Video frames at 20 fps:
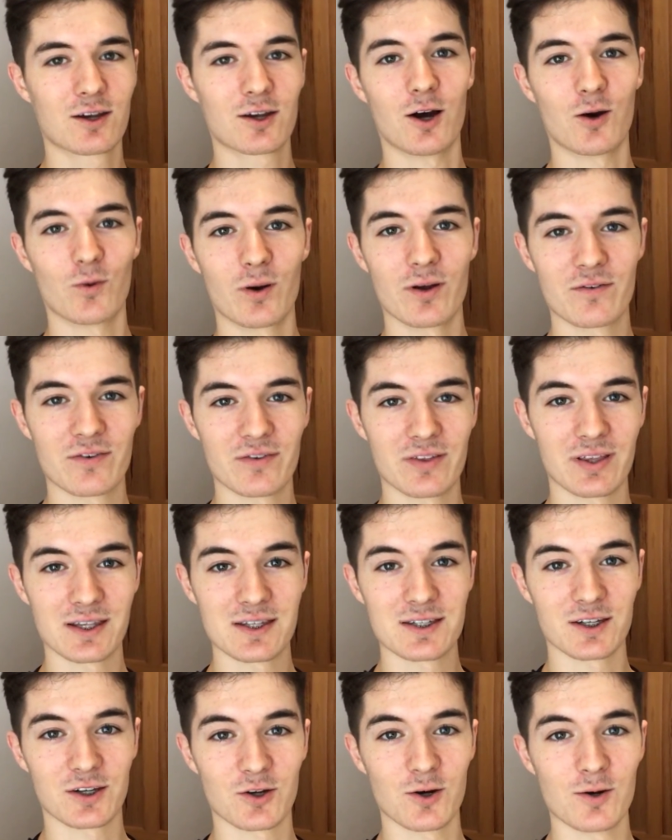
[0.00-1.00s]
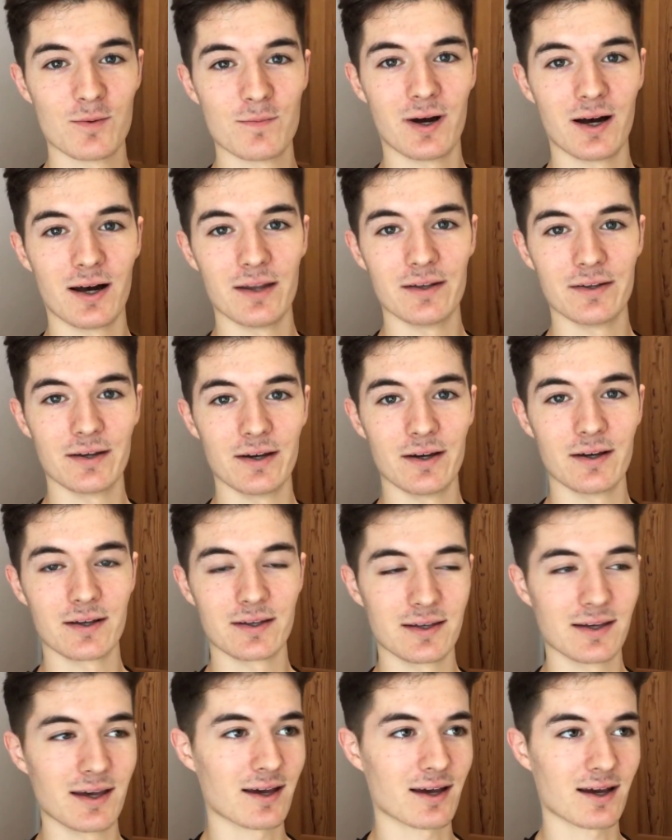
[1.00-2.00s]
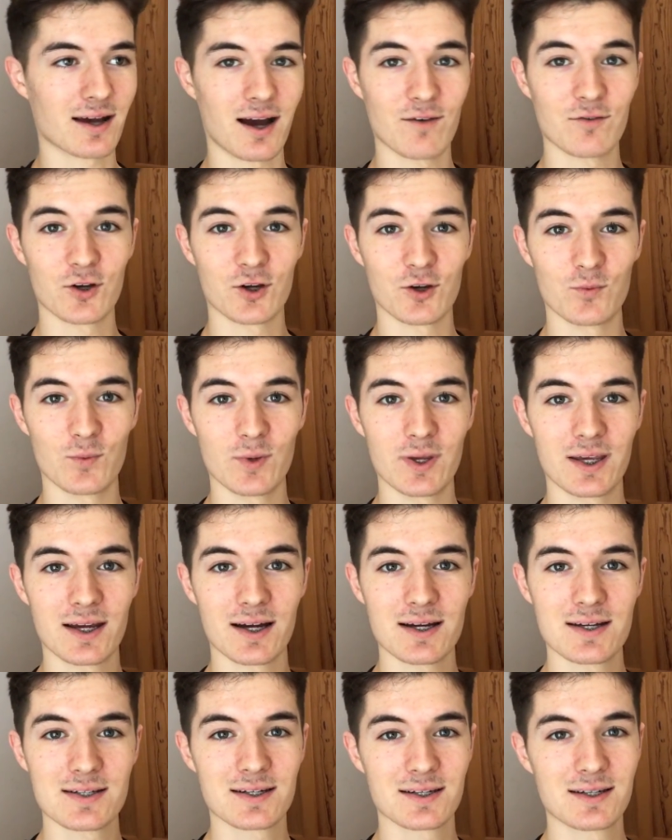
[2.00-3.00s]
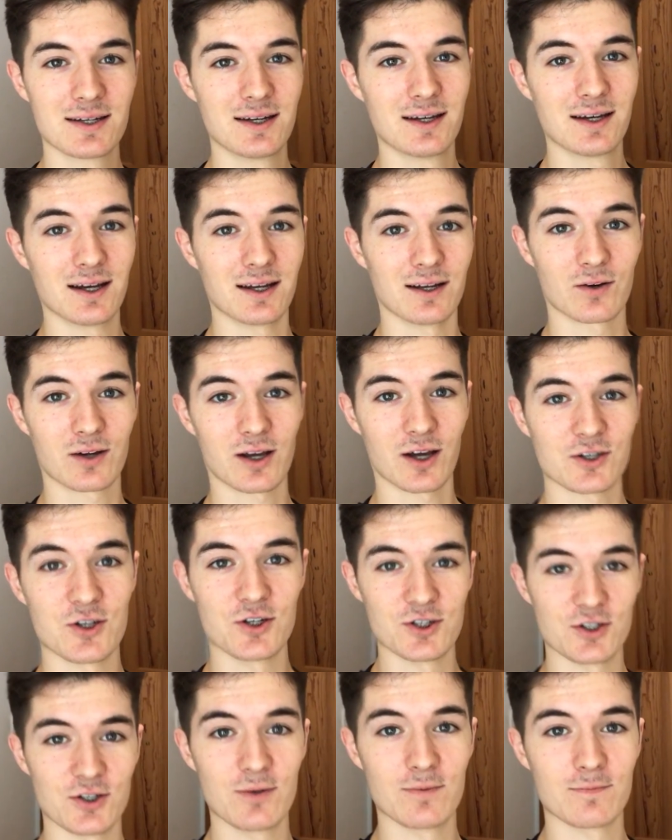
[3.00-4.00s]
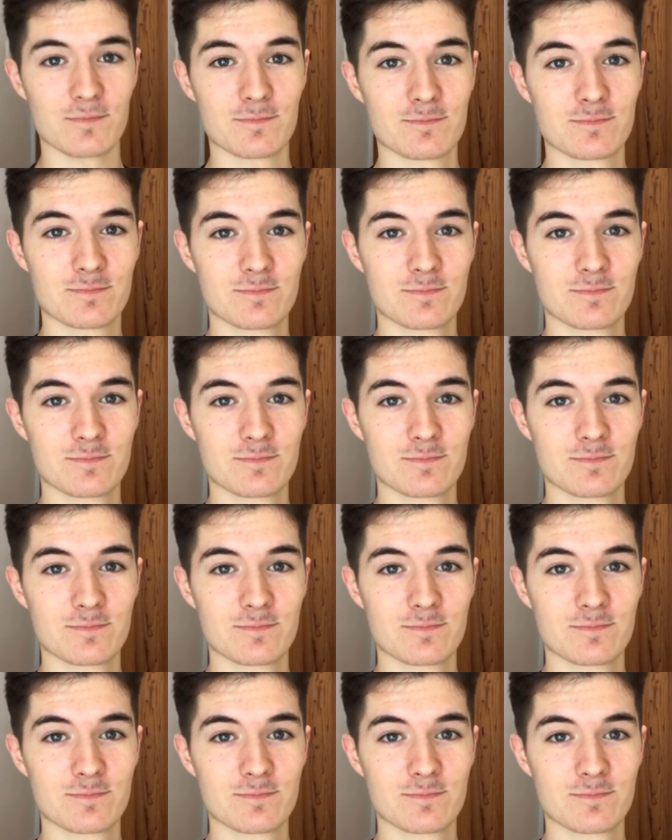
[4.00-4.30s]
Can't wait for things to come and uh, yeah, have a good week guys and I'll catch you soon.